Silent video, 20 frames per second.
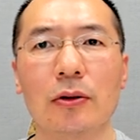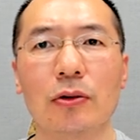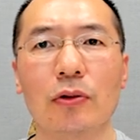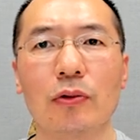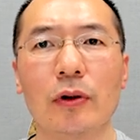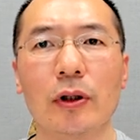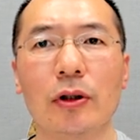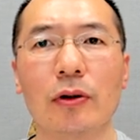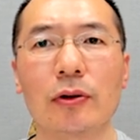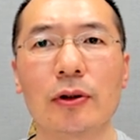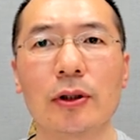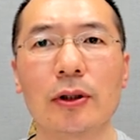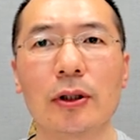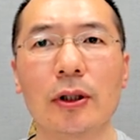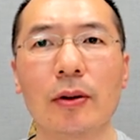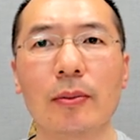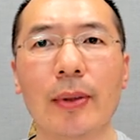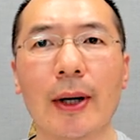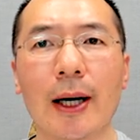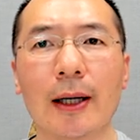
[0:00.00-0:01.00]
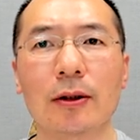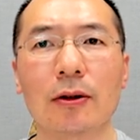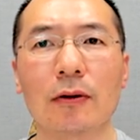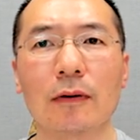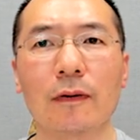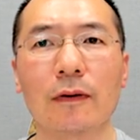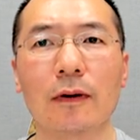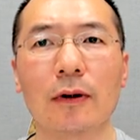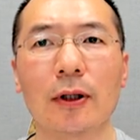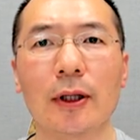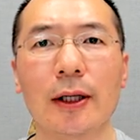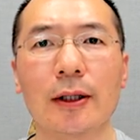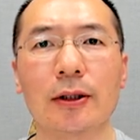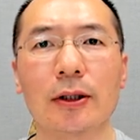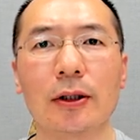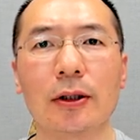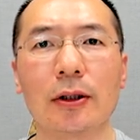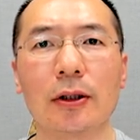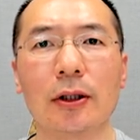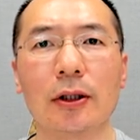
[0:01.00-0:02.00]
To reduce the impact of
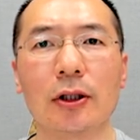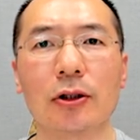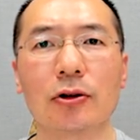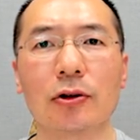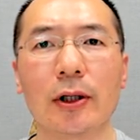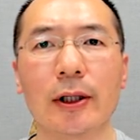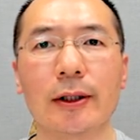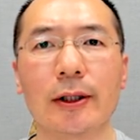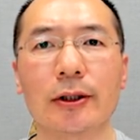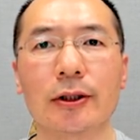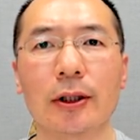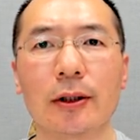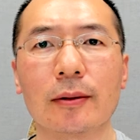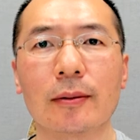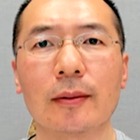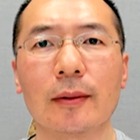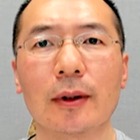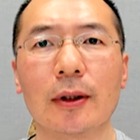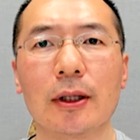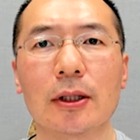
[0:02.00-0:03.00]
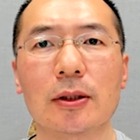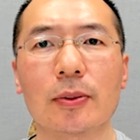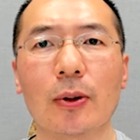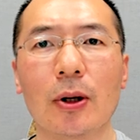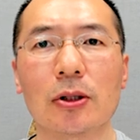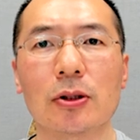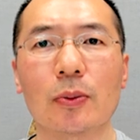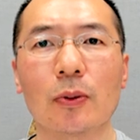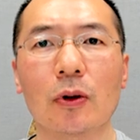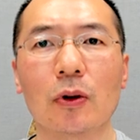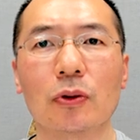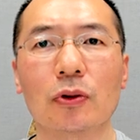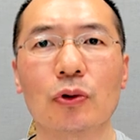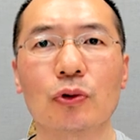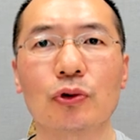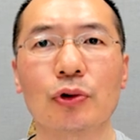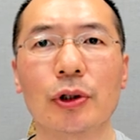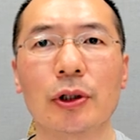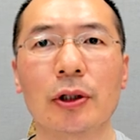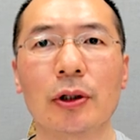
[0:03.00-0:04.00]
lazy initialization, it's possible
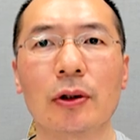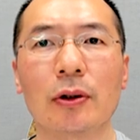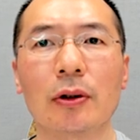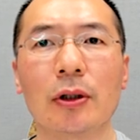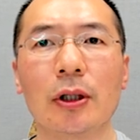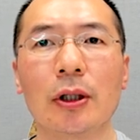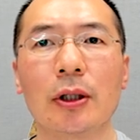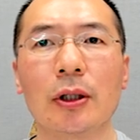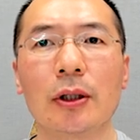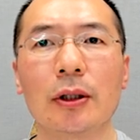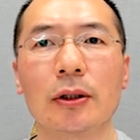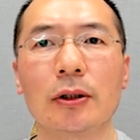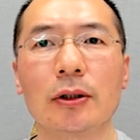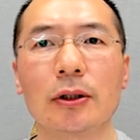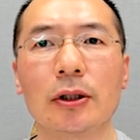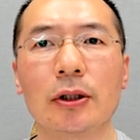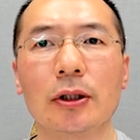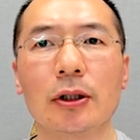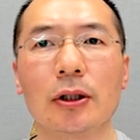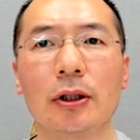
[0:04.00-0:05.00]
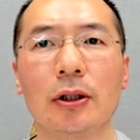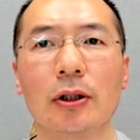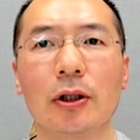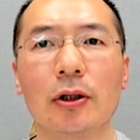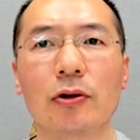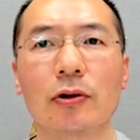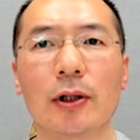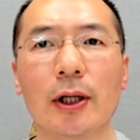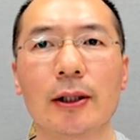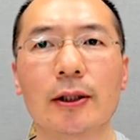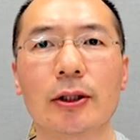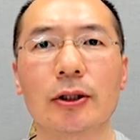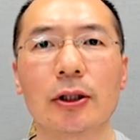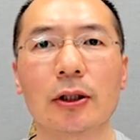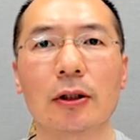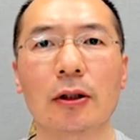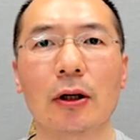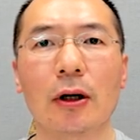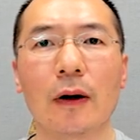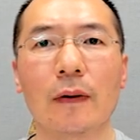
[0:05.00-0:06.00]
to trigger the
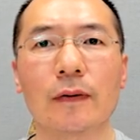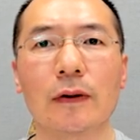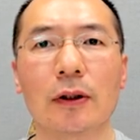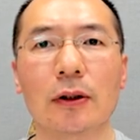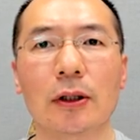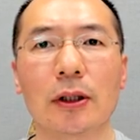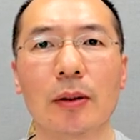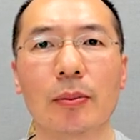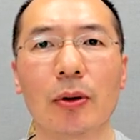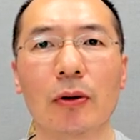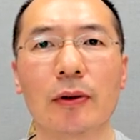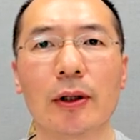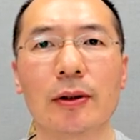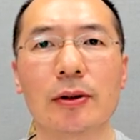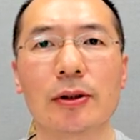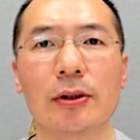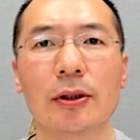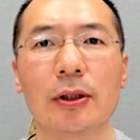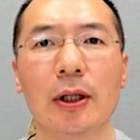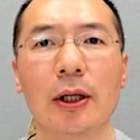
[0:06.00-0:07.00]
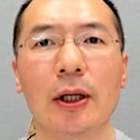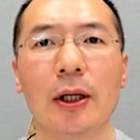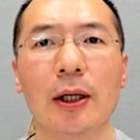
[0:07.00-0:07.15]
initialization of the components